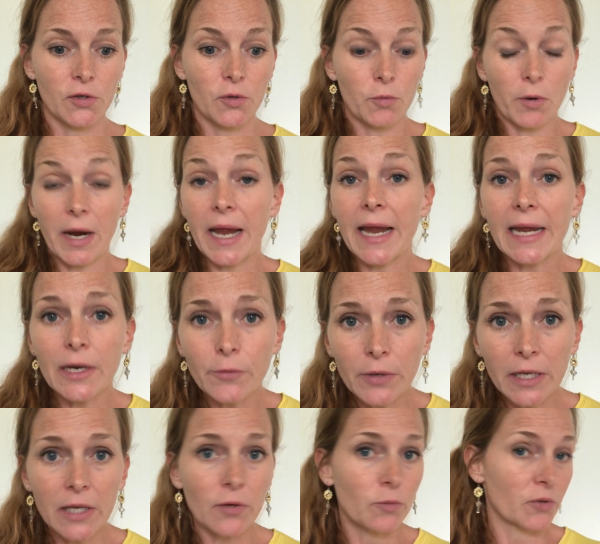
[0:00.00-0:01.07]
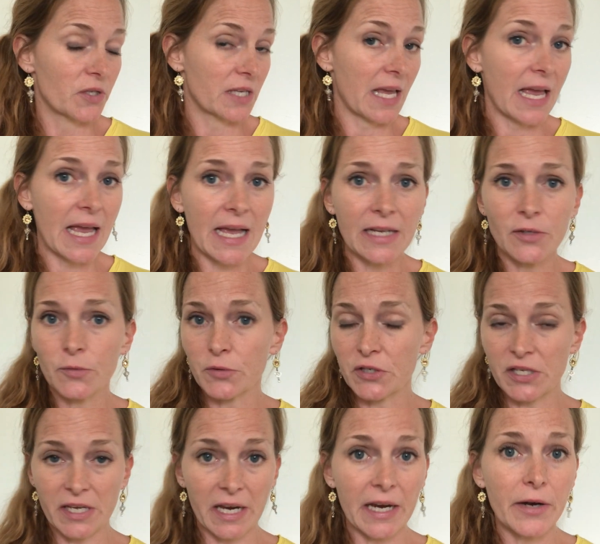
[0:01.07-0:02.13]
you were angry, you were sad, you were
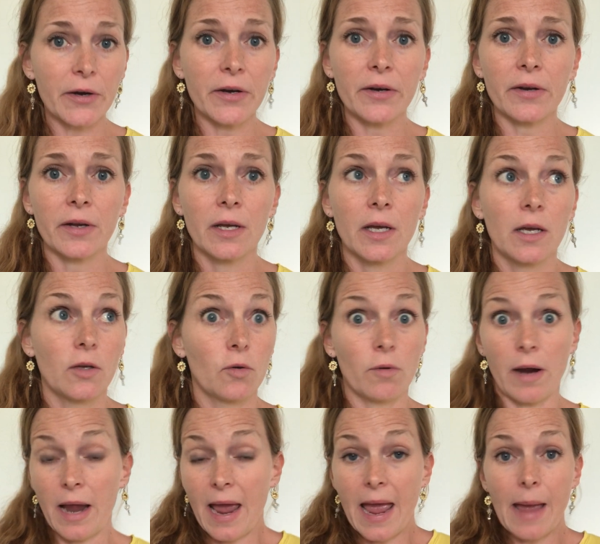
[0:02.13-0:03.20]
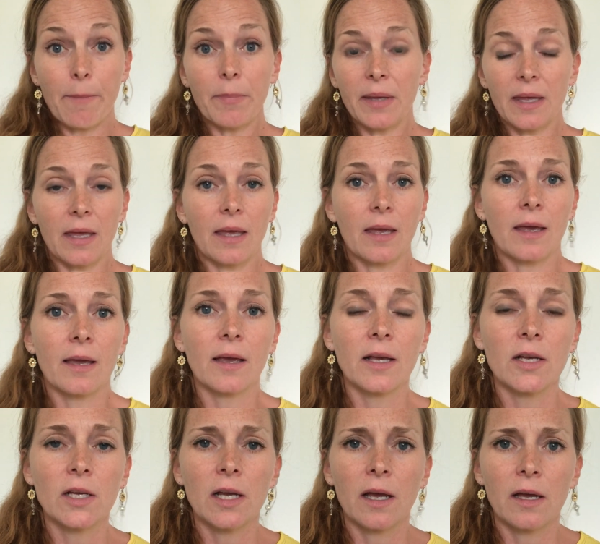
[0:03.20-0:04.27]
scared, you were happy.
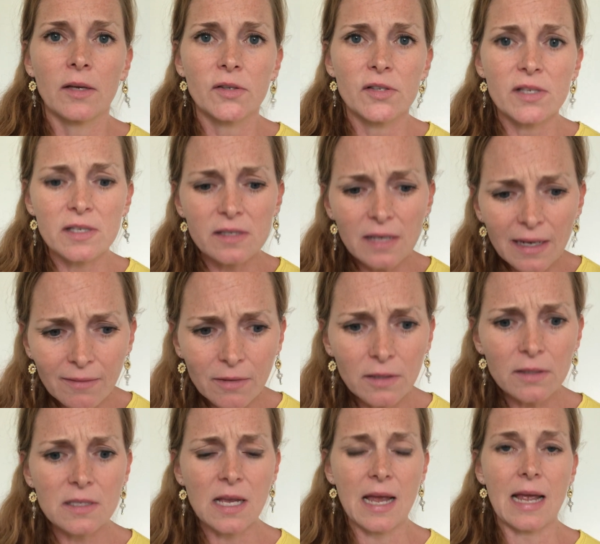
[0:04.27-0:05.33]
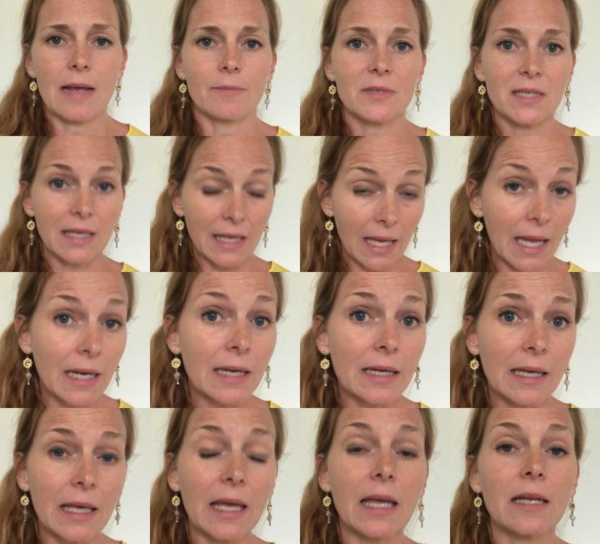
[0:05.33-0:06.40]
Several times, again and
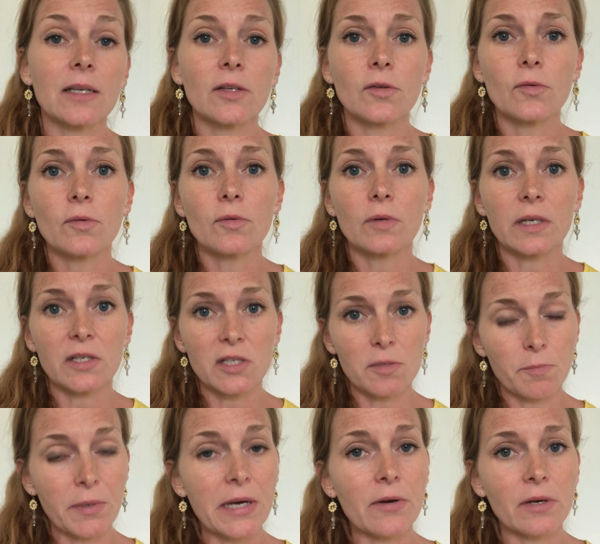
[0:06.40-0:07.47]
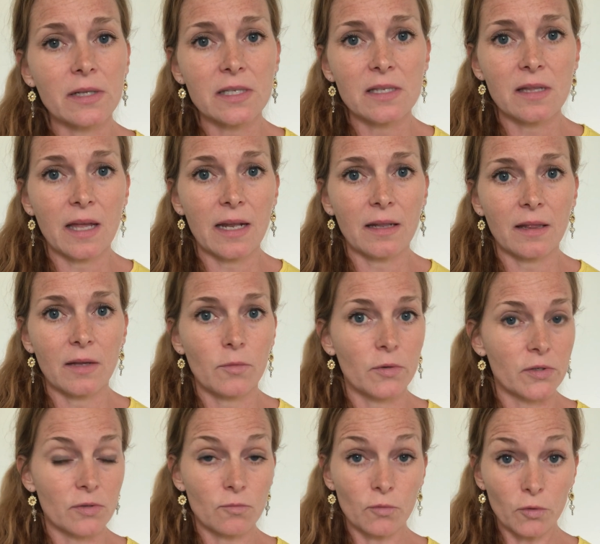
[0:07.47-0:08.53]
again, you experienced that there
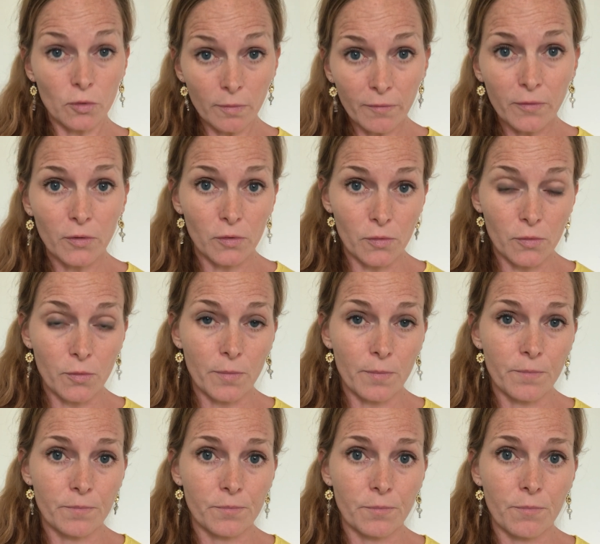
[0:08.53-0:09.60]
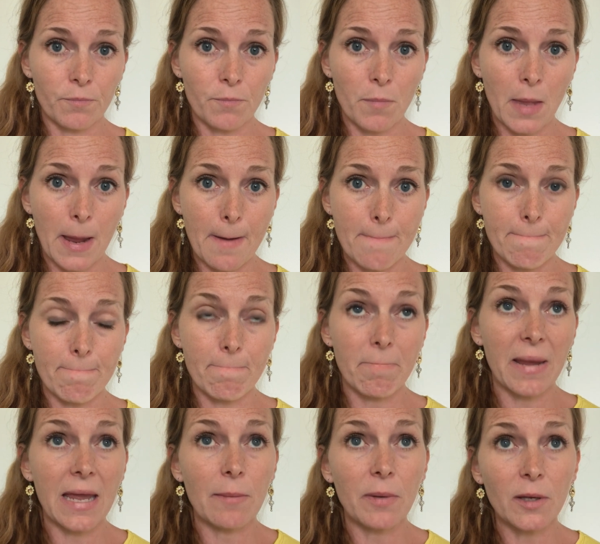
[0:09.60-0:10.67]
wasn't room for you.
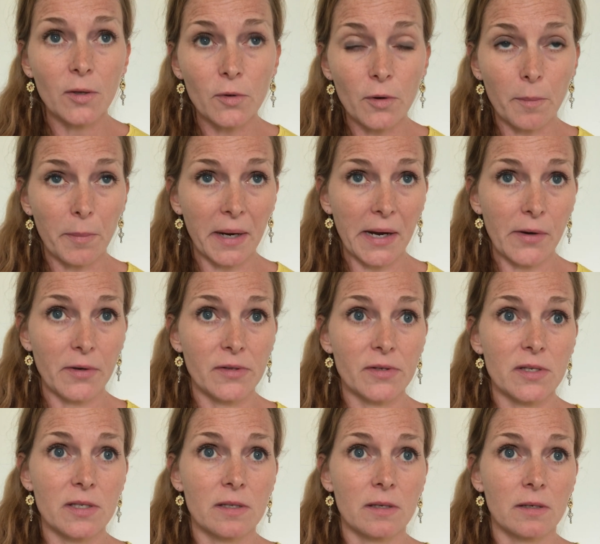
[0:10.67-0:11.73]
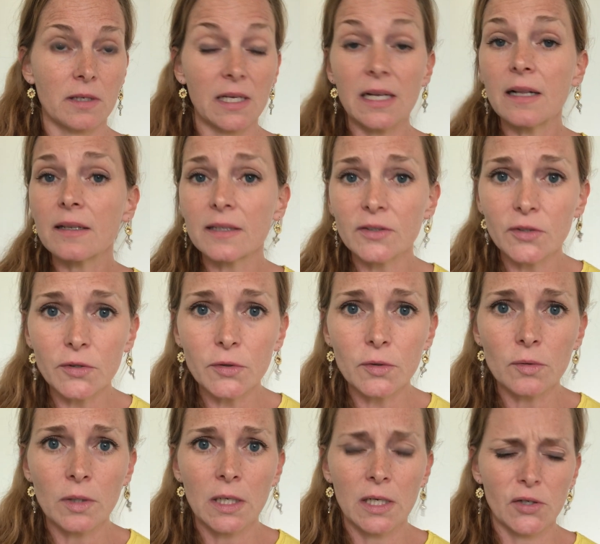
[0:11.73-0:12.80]
Maybe your parents yelled at
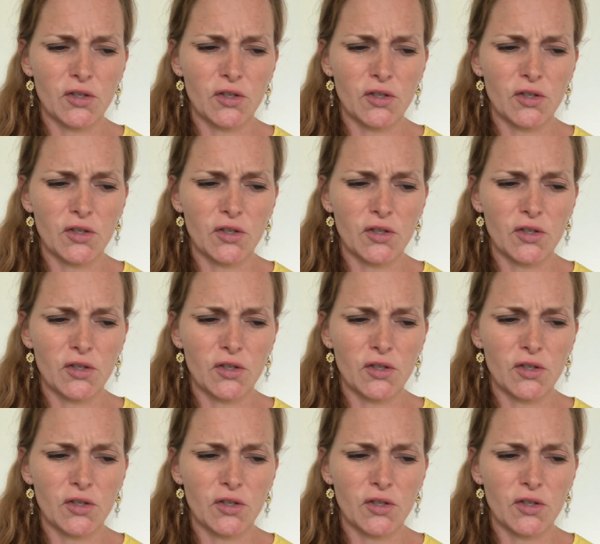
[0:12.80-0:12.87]
you,